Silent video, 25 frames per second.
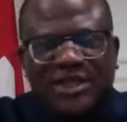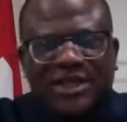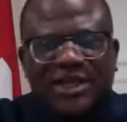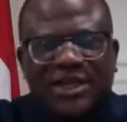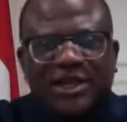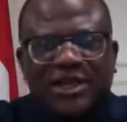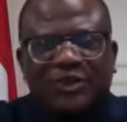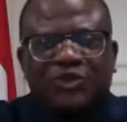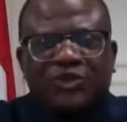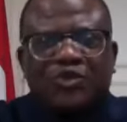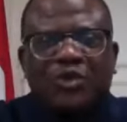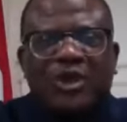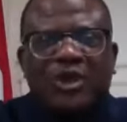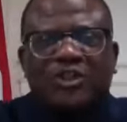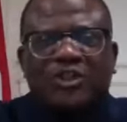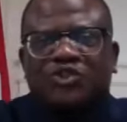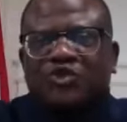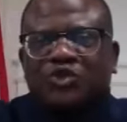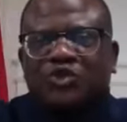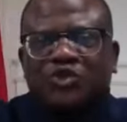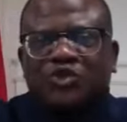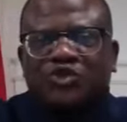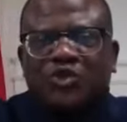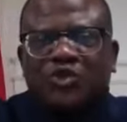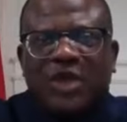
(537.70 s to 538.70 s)
You want
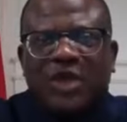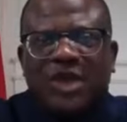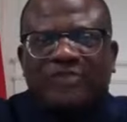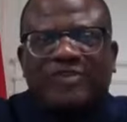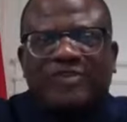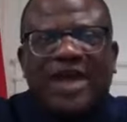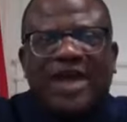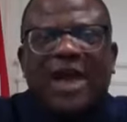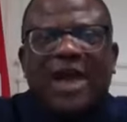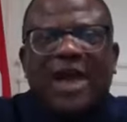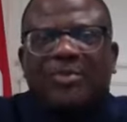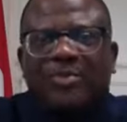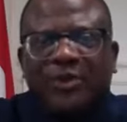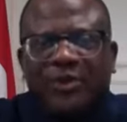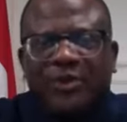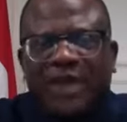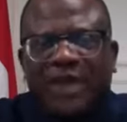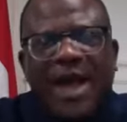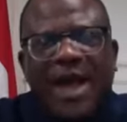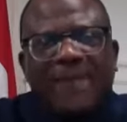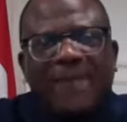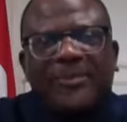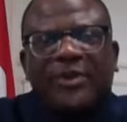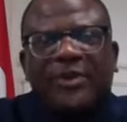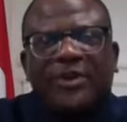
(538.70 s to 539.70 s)
to have Apple.
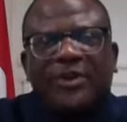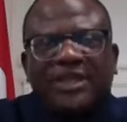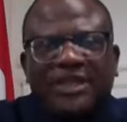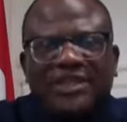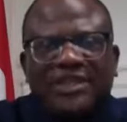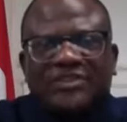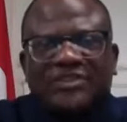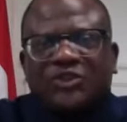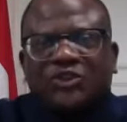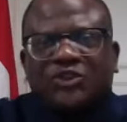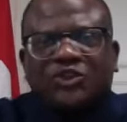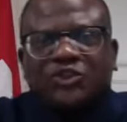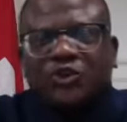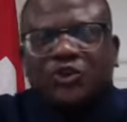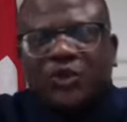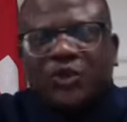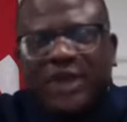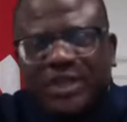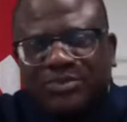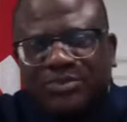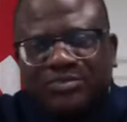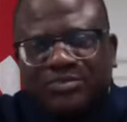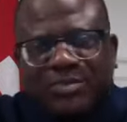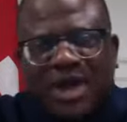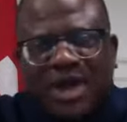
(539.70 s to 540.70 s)
Apple is a
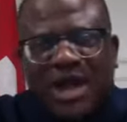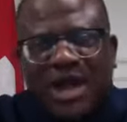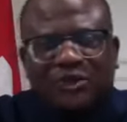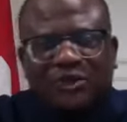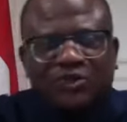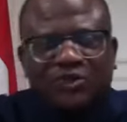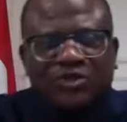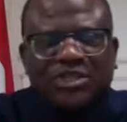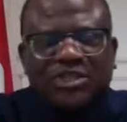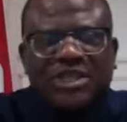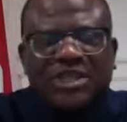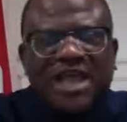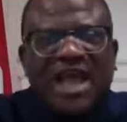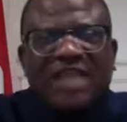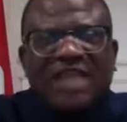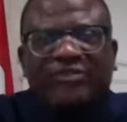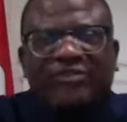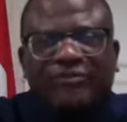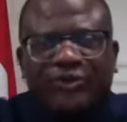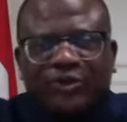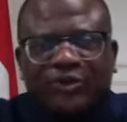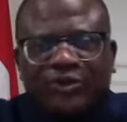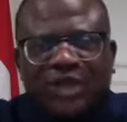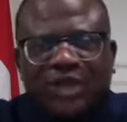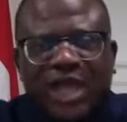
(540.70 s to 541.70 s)
trademark. You see,
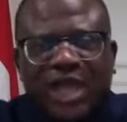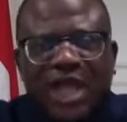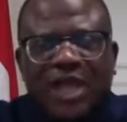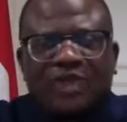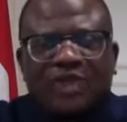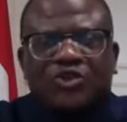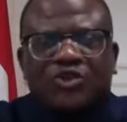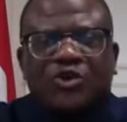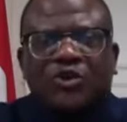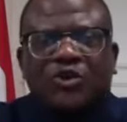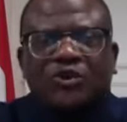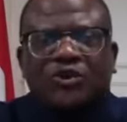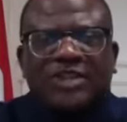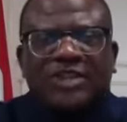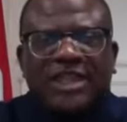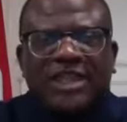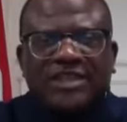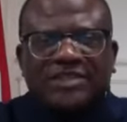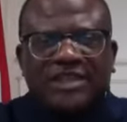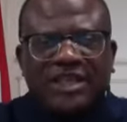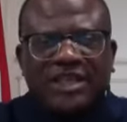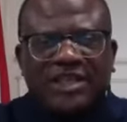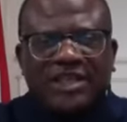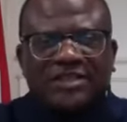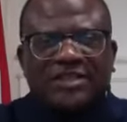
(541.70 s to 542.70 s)
iPhone. So
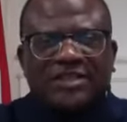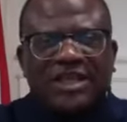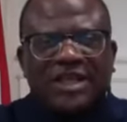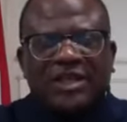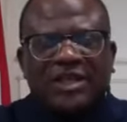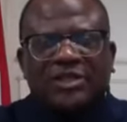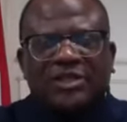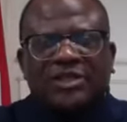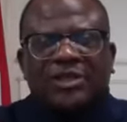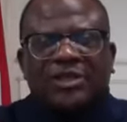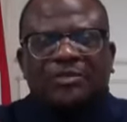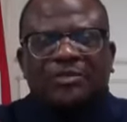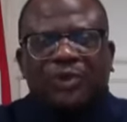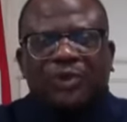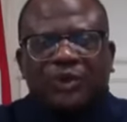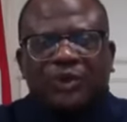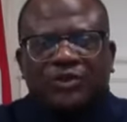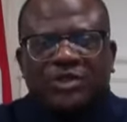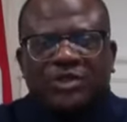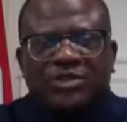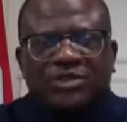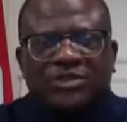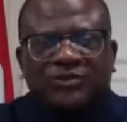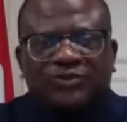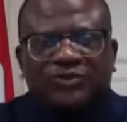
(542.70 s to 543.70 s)
this is the importance of